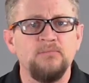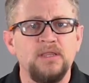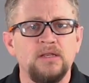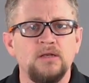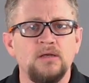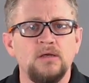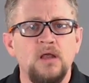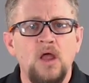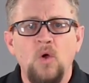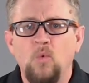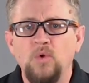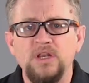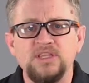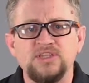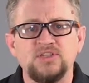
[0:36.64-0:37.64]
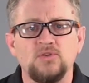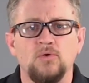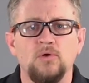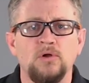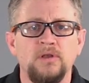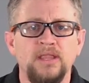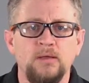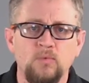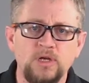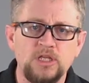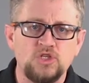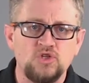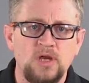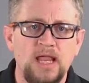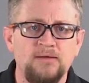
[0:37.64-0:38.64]
the meter when it's stored and when it
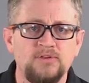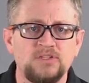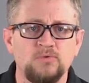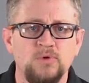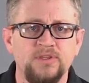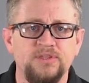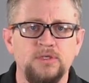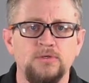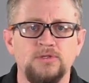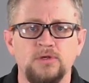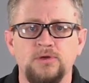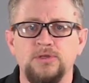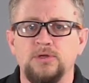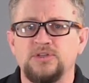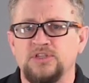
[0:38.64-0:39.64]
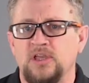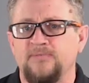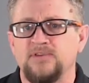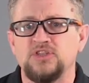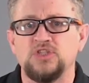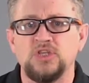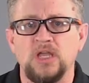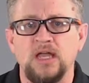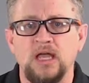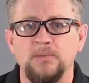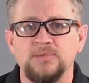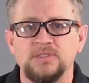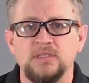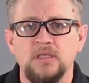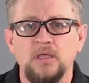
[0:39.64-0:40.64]
travels with you during your toughest
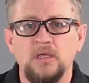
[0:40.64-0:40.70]
jobs.